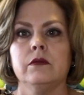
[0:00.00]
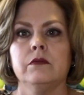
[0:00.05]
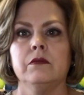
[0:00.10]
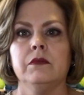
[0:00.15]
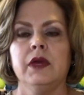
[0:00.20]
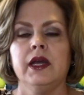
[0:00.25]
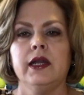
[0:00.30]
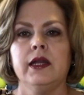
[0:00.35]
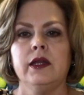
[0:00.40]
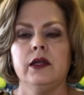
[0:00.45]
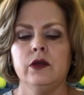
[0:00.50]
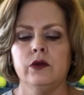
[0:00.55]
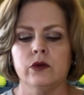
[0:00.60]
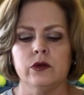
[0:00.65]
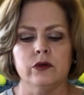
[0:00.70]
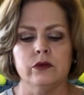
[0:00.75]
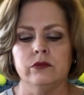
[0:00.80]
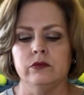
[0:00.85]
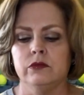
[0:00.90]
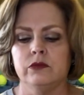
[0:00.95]
money
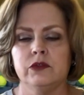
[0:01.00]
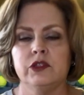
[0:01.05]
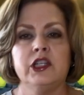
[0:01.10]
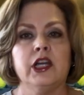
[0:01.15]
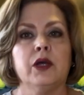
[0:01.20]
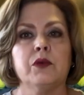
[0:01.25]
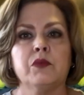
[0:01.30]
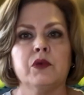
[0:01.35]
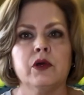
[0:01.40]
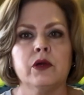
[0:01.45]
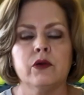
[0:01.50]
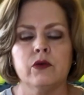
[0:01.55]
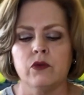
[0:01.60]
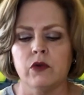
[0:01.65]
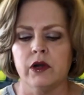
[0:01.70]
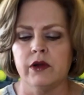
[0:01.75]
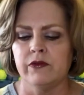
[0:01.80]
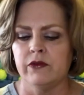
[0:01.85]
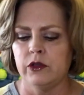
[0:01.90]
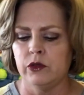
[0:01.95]
or checkbook or
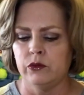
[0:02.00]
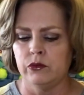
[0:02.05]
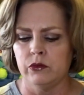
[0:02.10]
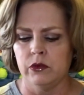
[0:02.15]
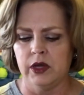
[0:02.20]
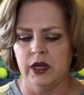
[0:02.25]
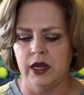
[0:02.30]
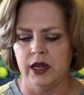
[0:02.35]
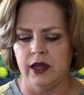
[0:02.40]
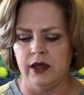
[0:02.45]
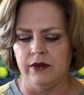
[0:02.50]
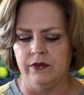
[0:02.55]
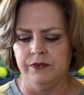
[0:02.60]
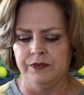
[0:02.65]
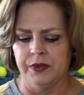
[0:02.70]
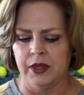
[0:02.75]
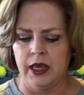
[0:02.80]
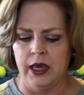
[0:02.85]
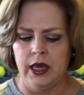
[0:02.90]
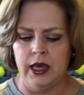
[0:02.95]
whatever you want to have.
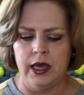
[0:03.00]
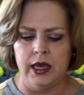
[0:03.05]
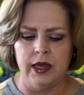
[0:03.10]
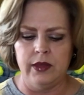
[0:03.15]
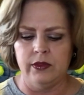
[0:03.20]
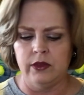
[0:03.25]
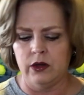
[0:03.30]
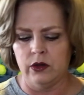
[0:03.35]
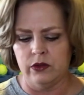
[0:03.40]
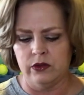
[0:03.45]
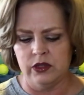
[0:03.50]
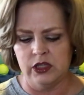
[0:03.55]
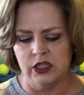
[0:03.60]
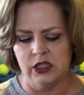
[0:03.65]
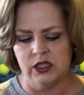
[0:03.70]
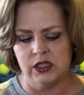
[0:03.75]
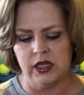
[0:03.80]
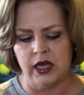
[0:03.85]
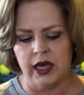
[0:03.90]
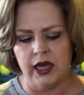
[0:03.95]
And then on
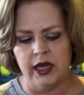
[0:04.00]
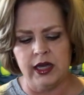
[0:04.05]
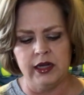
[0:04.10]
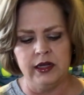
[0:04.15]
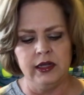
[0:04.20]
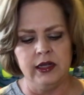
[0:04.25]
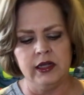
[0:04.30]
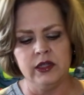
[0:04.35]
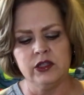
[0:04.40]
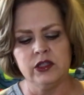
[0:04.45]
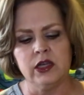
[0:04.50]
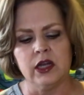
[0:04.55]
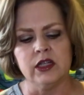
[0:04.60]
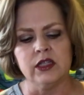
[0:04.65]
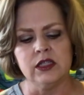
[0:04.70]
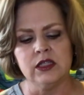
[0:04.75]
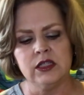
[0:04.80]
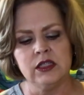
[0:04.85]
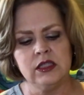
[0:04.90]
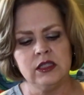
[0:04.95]
this side, it's got,
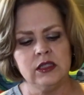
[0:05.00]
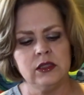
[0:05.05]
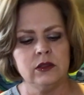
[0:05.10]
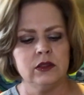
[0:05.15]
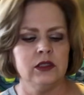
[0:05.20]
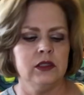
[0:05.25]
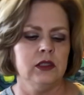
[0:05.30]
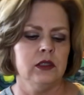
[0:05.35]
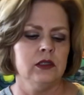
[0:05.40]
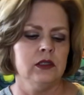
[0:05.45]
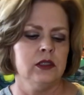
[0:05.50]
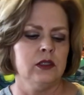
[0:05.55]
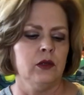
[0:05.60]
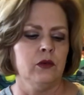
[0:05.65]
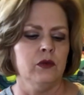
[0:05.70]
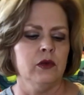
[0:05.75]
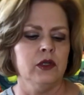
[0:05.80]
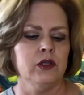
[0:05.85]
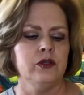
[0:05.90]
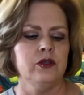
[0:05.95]
let's see,
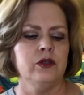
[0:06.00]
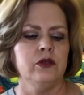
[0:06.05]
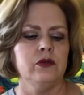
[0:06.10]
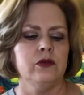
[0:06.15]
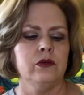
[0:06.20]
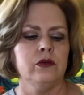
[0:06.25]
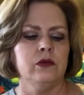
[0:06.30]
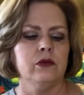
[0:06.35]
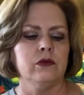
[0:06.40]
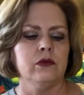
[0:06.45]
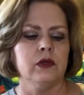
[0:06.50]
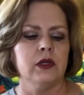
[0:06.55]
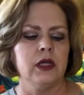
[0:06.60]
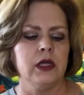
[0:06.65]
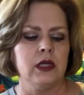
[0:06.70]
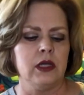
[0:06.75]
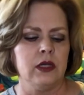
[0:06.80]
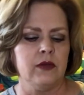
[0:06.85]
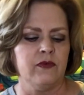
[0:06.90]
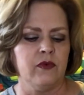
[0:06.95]
1, 2,
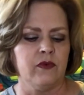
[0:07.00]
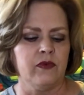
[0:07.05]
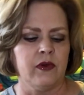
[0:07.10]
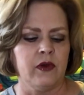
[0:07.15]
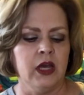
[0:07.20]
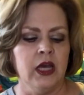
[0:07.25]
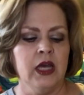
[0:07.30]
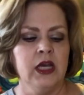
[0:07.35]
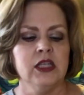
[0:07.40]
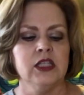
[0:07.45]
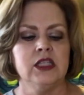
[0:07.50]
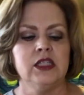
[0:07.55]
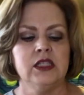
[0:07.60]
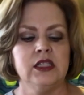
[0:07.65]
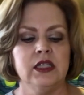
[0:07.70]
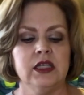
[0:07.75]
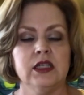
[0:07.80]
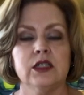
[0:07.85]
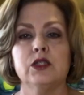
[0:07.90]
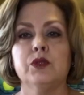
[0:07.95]
3, 4, 5,
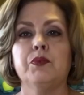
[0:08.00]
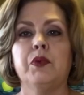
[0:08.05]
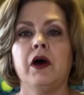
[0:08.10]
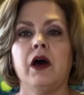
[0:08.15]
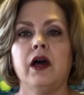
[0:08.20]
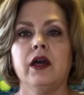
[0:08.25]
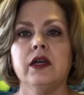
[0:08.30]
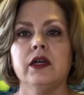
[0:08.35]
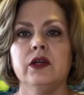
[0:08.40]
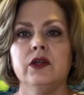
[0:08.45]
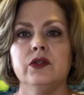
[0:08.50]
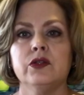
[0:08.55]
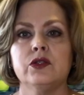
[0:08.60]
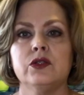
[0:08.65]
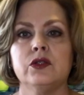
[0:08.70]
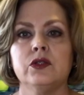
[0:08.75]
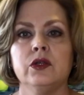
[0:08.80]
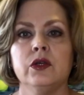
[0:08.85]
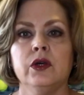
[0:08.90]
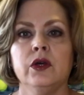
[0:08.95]
6
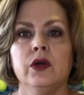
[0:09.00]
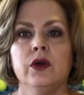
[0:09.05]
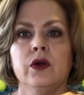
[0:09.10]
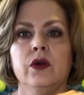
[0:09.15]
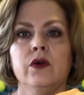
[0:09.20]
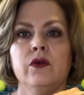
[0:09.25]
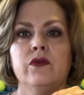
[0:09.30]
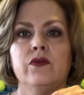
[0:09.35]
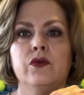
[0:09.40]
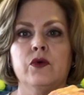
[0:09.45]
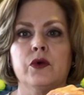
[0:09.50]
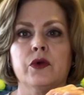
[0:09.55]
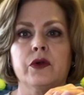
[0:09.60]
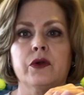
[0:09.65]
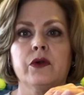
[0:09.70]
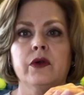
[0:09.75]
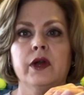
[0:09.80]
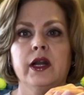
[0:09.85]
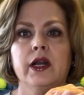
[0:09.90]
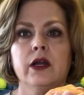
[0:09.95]
pockets for
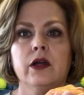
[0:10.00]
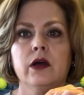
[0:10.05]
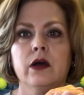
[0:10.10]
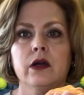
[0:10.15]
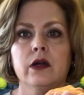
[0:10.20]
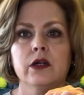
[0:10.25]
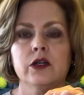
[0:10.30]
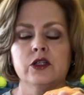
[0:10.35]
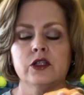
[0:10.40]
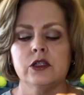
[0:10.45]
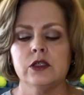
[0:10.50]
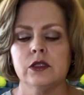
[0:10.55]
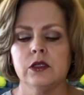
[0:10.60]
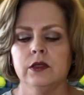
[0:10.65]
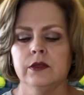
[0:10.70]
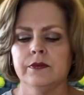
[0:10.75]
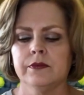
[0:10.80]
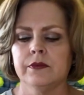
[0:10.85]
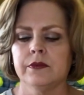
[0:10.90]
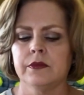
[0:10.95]
credit cards.